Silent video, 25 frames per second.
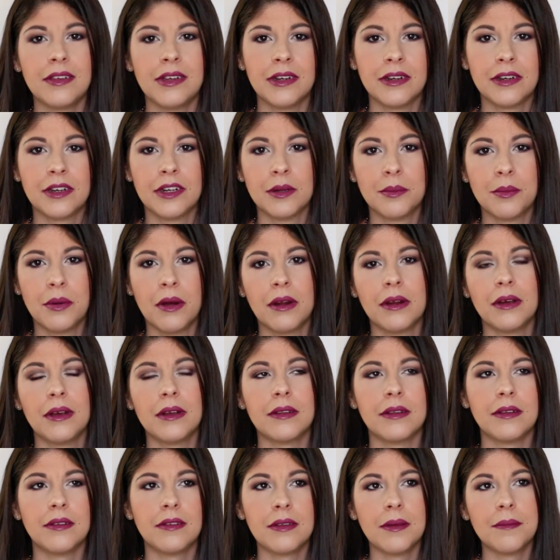hair care
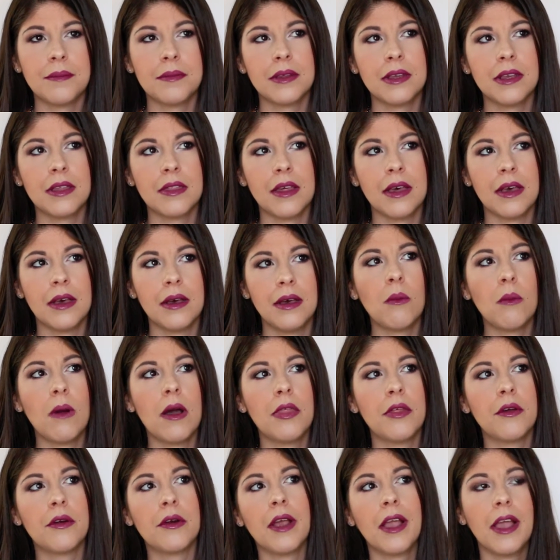product is something that,
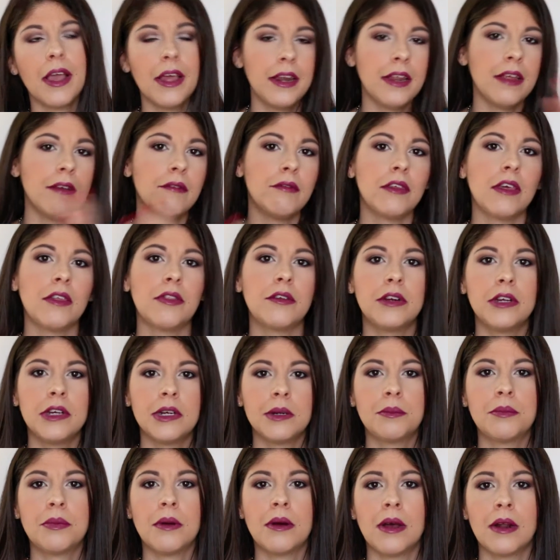whether any of the other hair
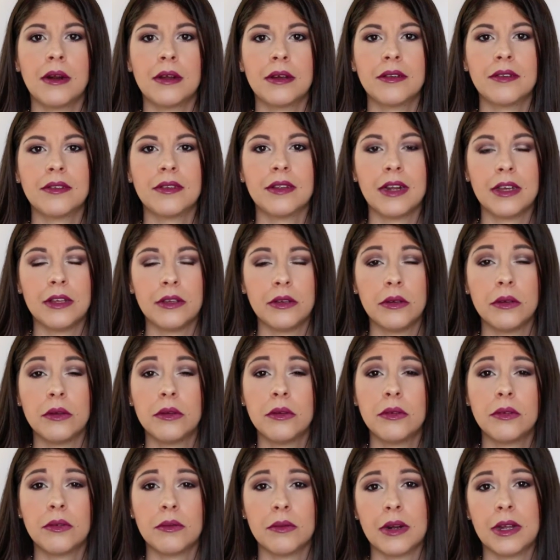products that I
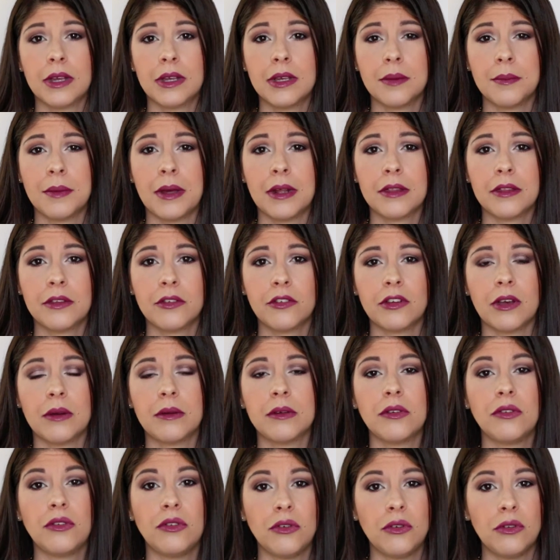use when I come out of the
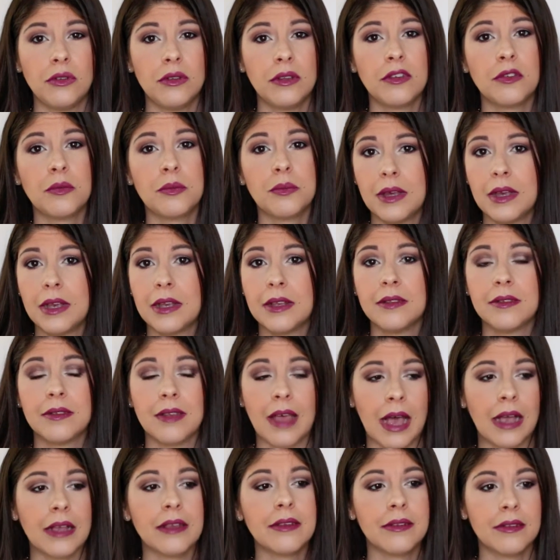shower do this
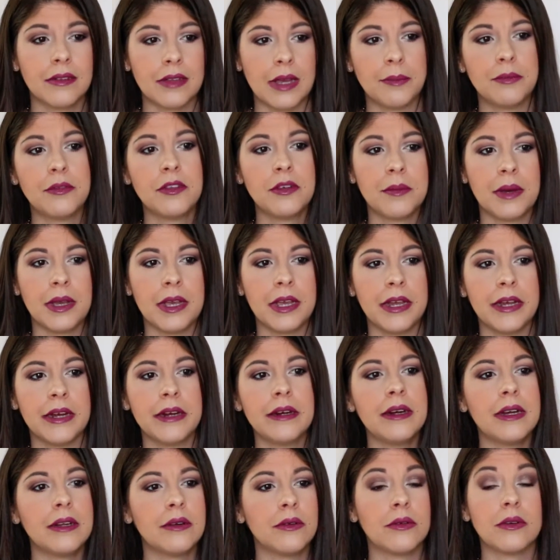exact step to my
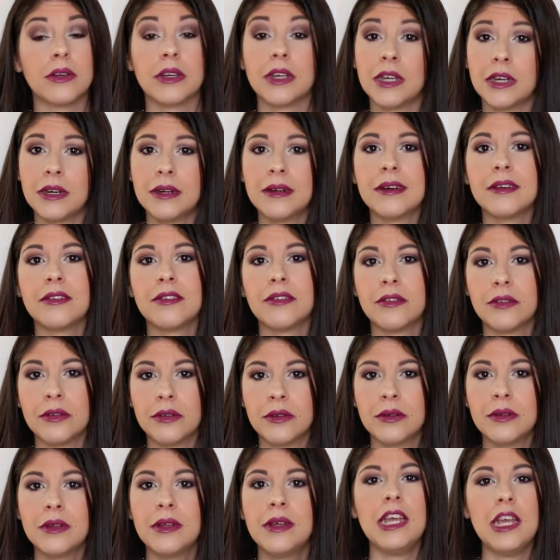hair, I don't care. I
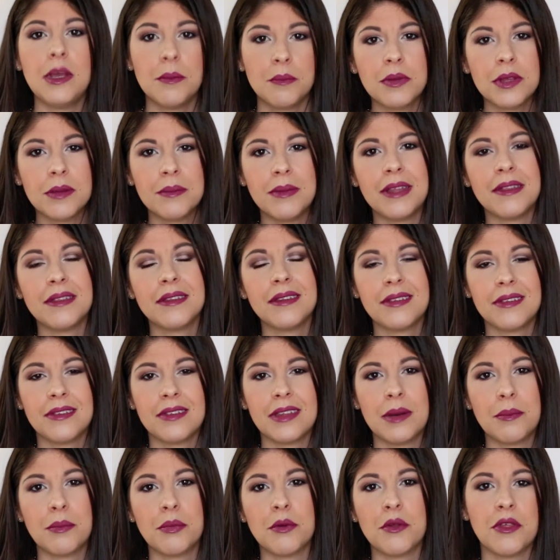still implement this
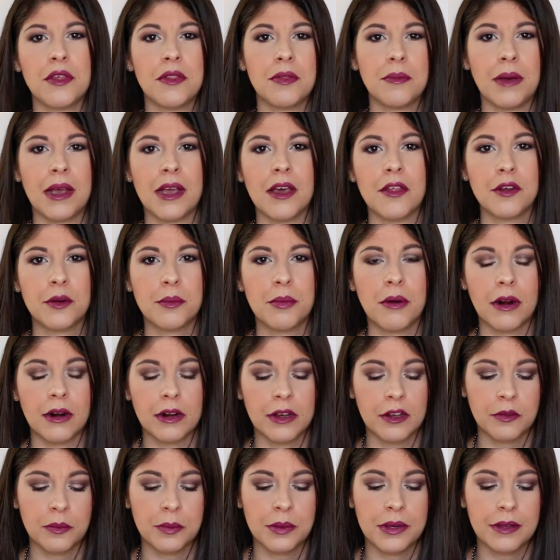step within my other
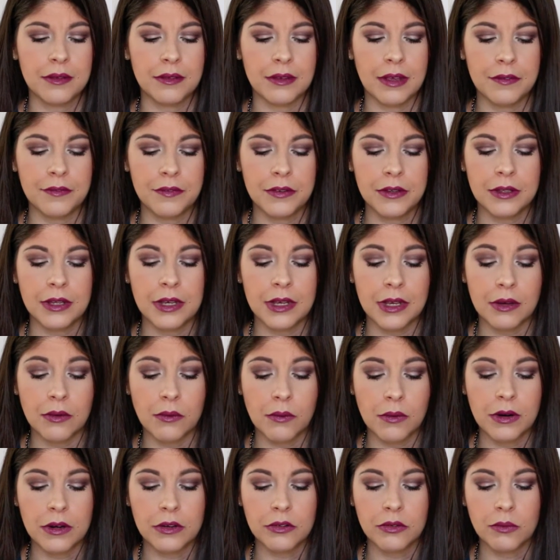products because I feel like it
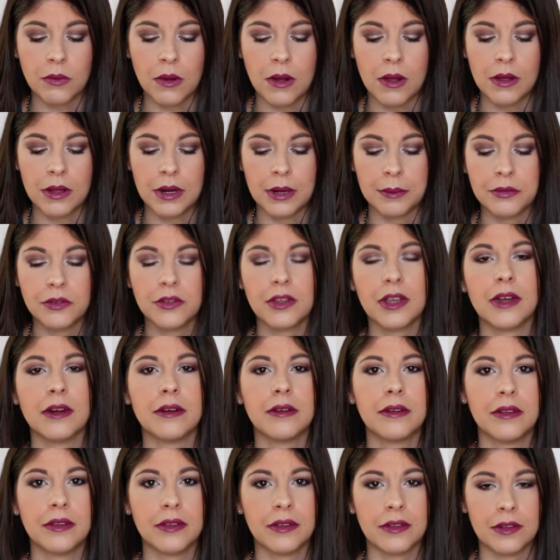works well and I'm scared
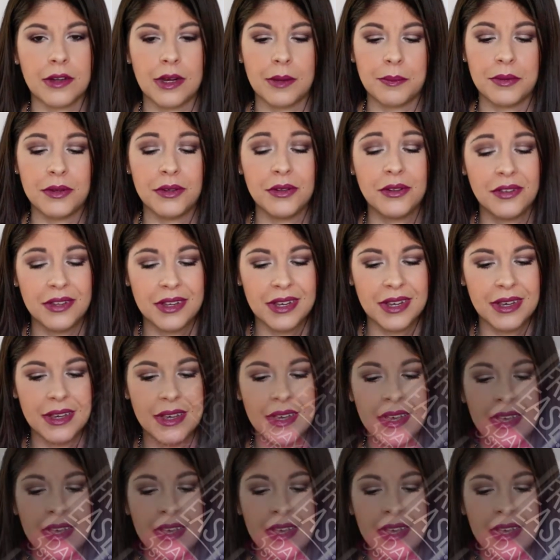to stop using it.